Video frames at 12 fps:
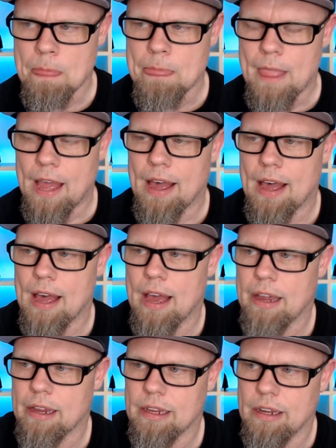
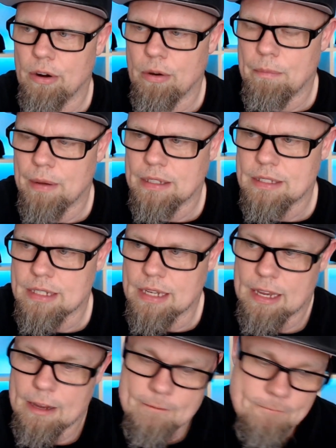but
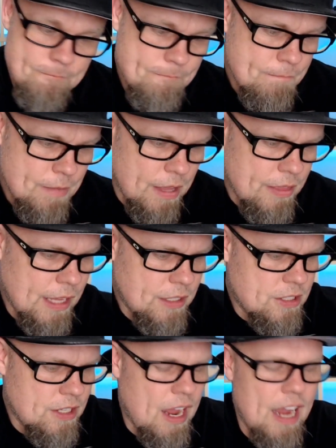
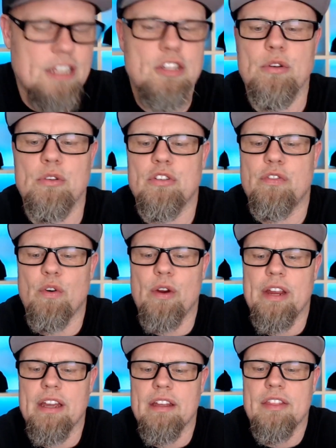that's iTunes for
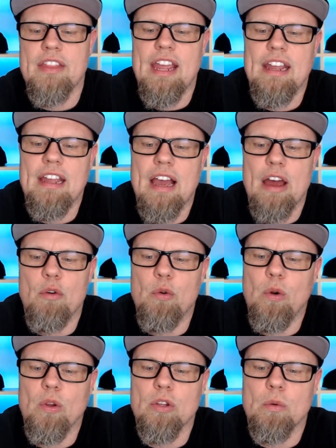you. They
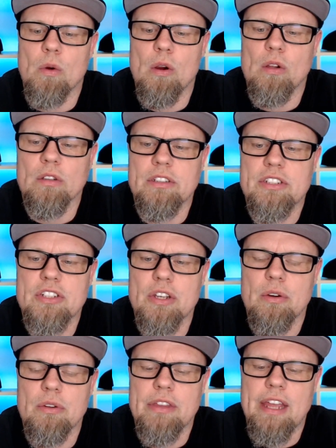rule the world,
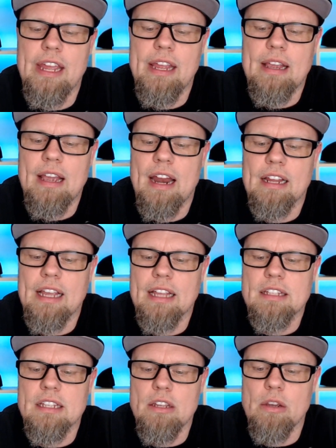so they kind of
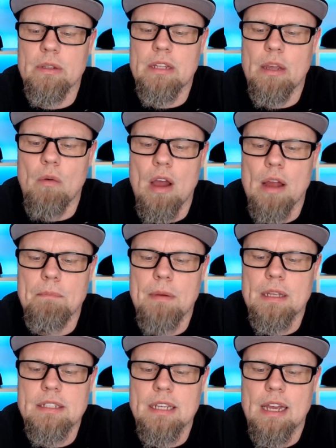get to do what they want.
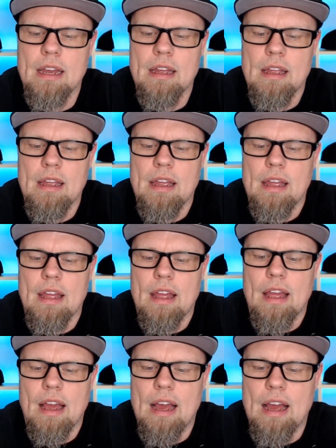But
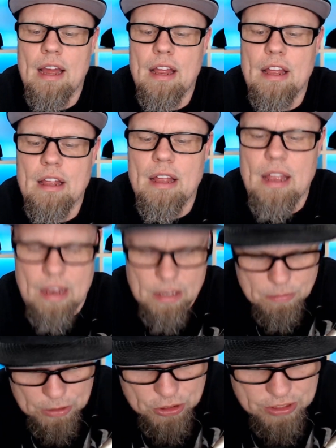as much as